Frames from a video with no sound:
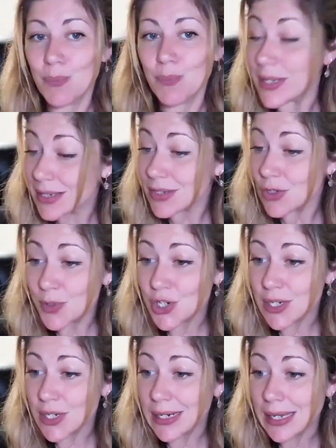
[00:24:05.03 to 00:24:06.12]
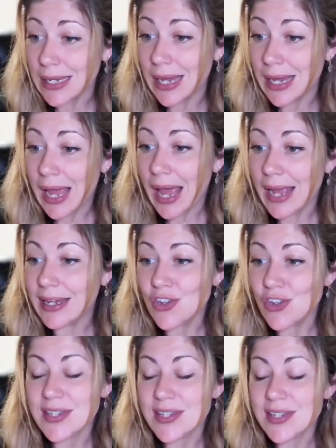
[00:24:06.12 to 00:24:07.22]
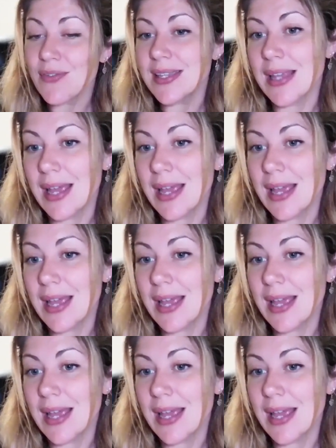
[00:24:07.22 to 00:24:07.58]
business opportunity? And can you just give us